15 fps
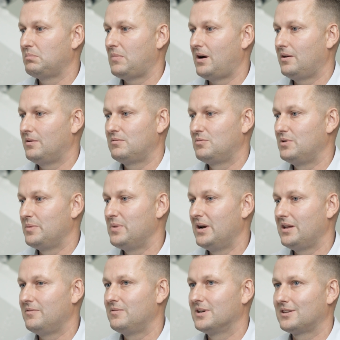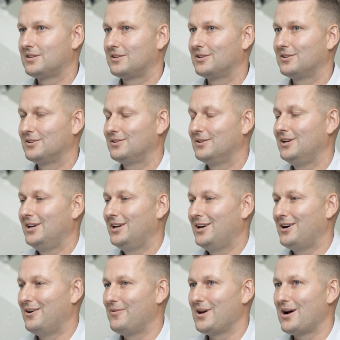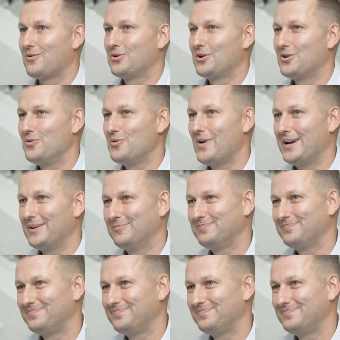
I truly believe that we are on the good way.